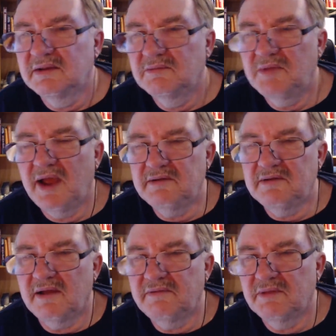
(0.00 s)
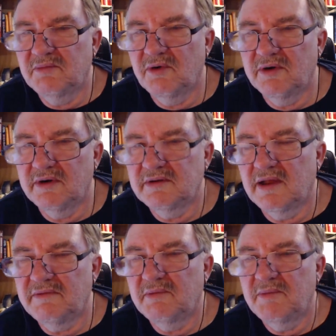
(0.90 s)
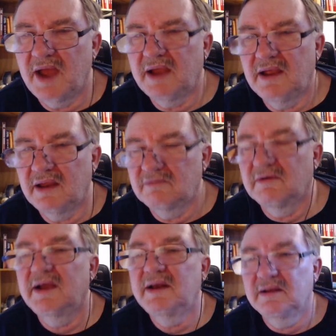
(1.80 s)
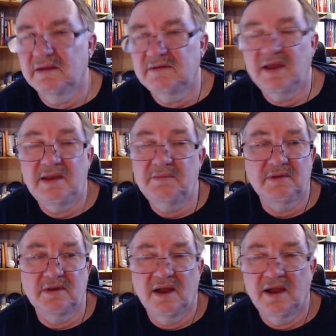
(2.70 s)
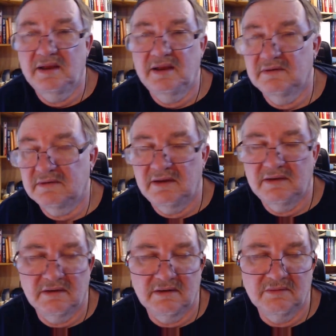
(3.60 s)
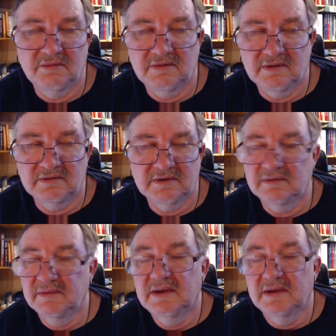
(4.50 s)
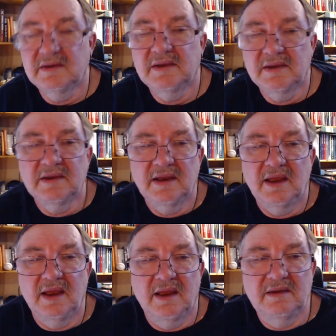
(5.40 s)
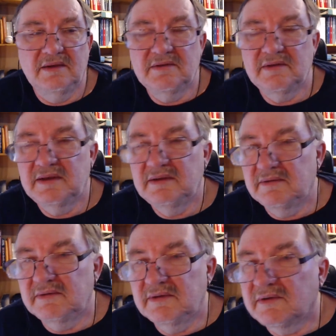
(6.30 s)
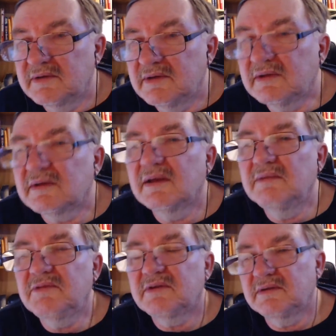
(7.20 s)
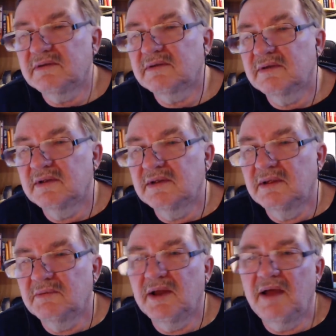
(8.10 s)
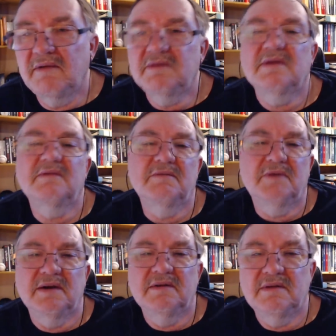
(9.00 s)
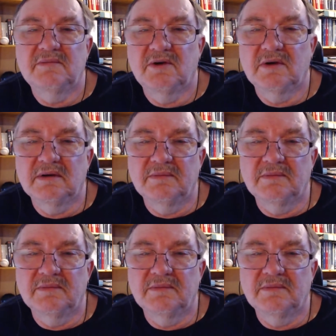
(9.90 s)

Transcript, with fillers: pass off the boards, off the backhand, right on the tape of the guy in, in good position. And you see, you know, these little glimpses, but obviously we want to see more.